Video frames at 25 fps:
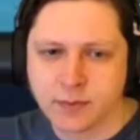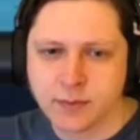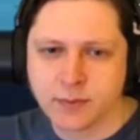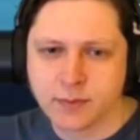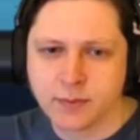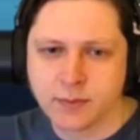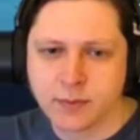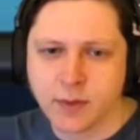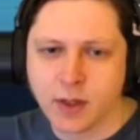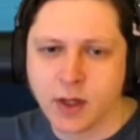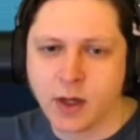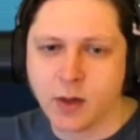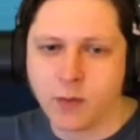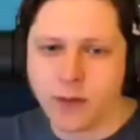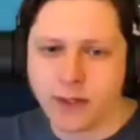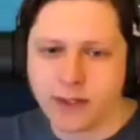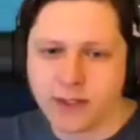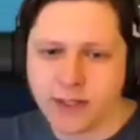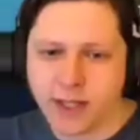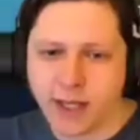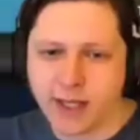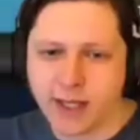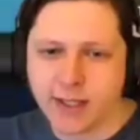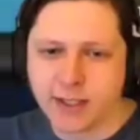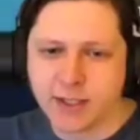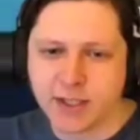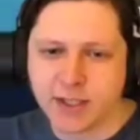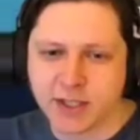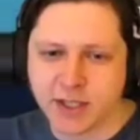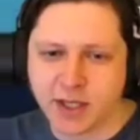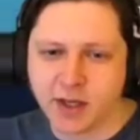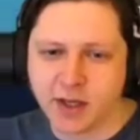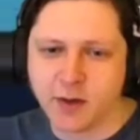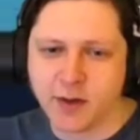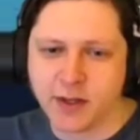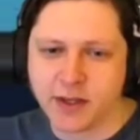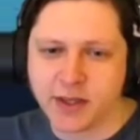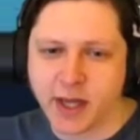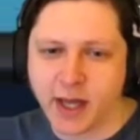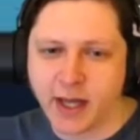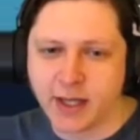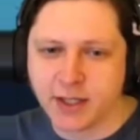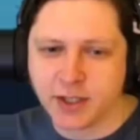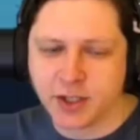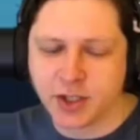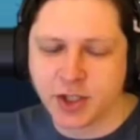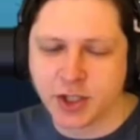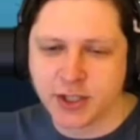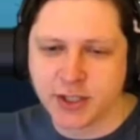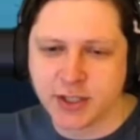No, what takes skill with
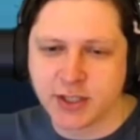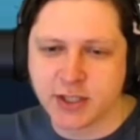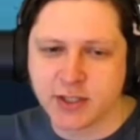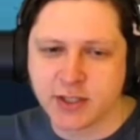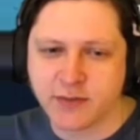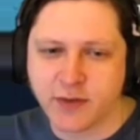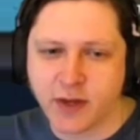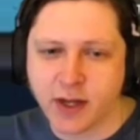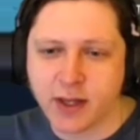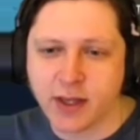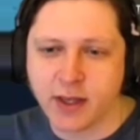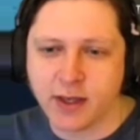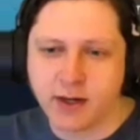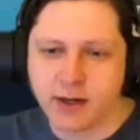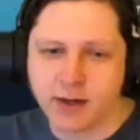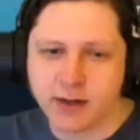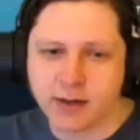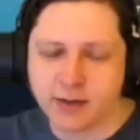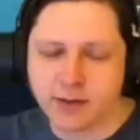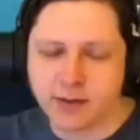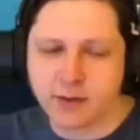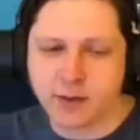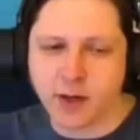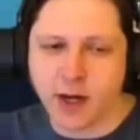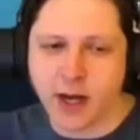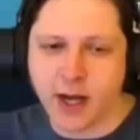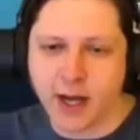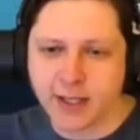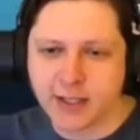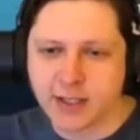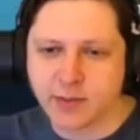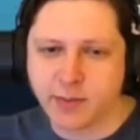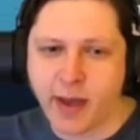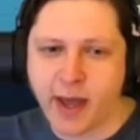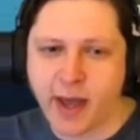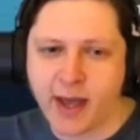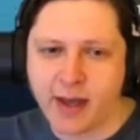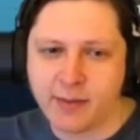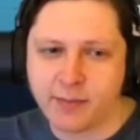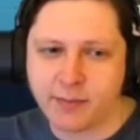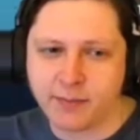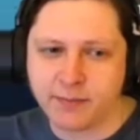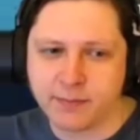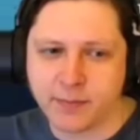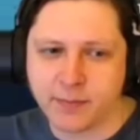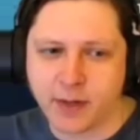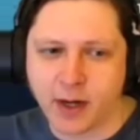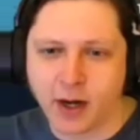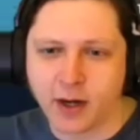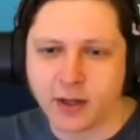Huntress is fucking cross map,
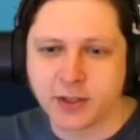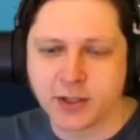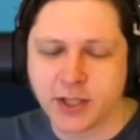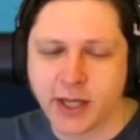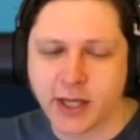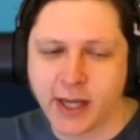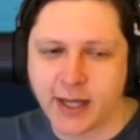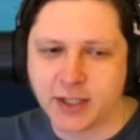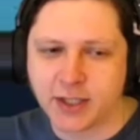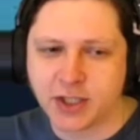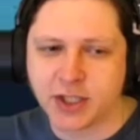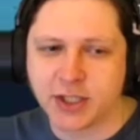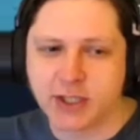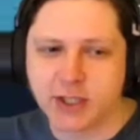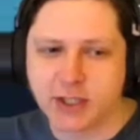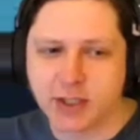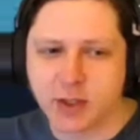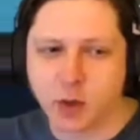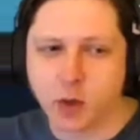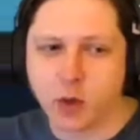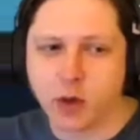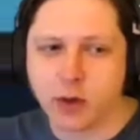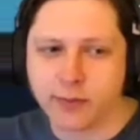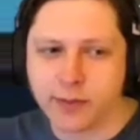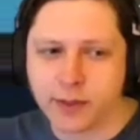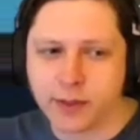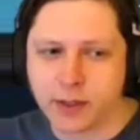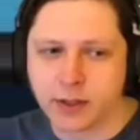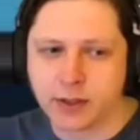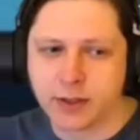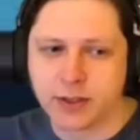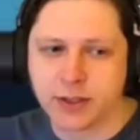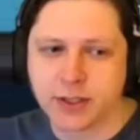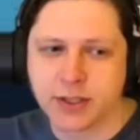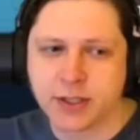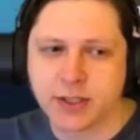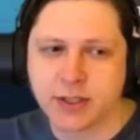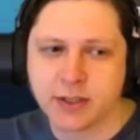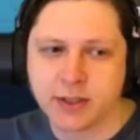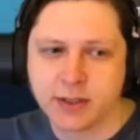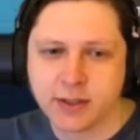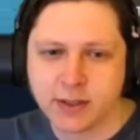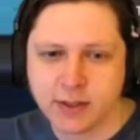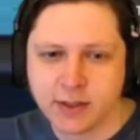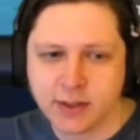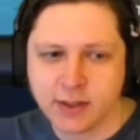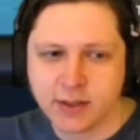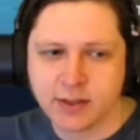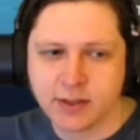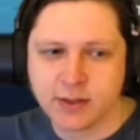arch hatchets, orbitals,
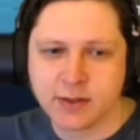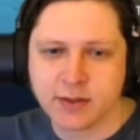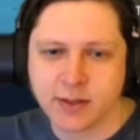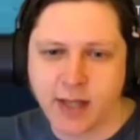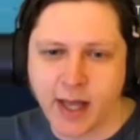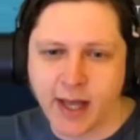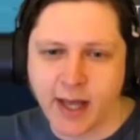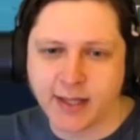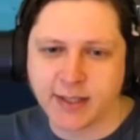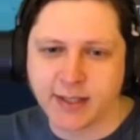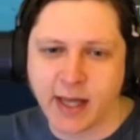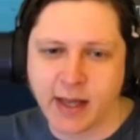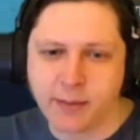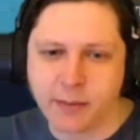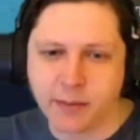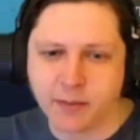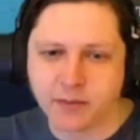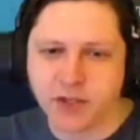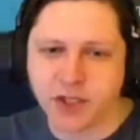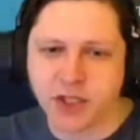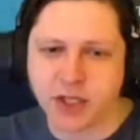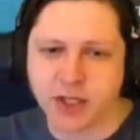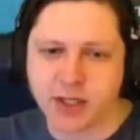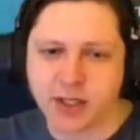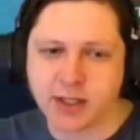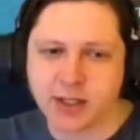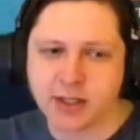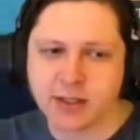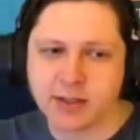that type of shit.